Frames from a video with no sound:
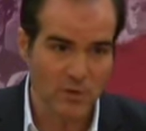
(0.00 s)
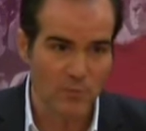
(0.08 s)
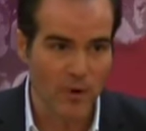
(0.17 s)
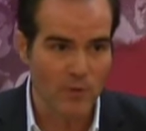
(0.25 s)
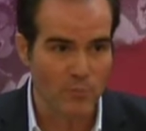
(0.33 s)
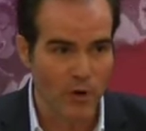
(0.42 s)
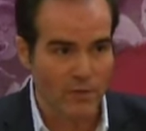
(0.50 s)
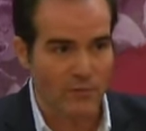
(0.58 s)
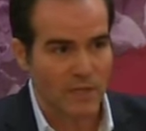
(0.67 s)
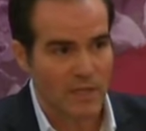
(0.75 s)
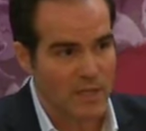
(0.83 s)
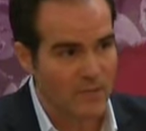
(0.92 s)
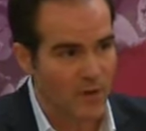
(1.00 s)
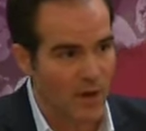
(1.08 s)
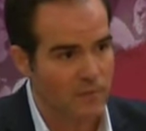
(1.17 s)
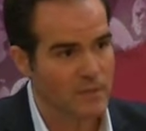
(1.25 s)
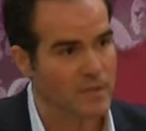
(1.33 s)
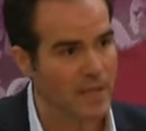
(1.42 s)
are very brave when they leave
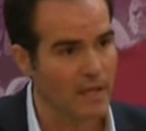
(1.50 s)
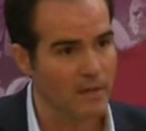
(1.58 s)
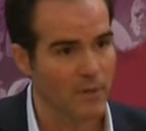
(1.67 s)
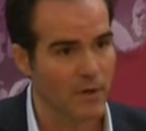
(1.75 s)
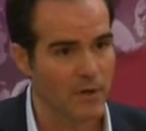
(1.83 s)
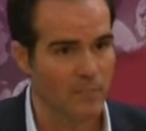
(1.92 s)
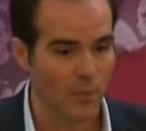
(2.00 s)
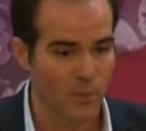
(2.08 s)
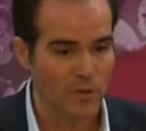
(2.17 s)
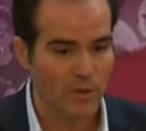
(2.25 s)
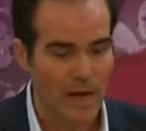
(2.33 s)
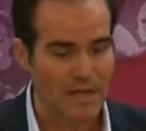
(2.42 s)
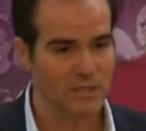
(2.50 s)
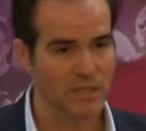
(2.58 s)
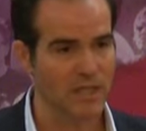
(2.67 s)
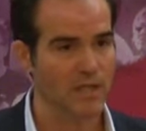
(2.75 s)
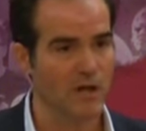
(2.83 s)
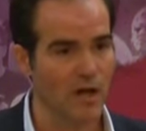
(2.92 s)
office in Latin America, but when they're
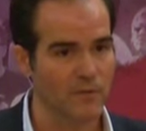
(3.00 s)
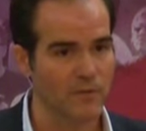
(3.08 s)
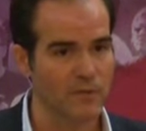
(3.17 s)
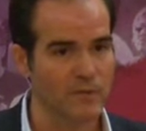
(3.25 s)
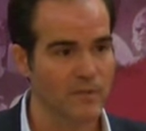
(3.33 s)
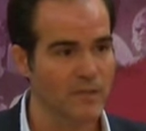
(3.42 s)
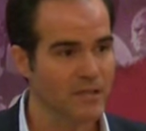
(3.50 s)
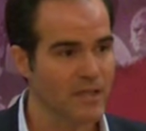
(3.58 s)
actually in office,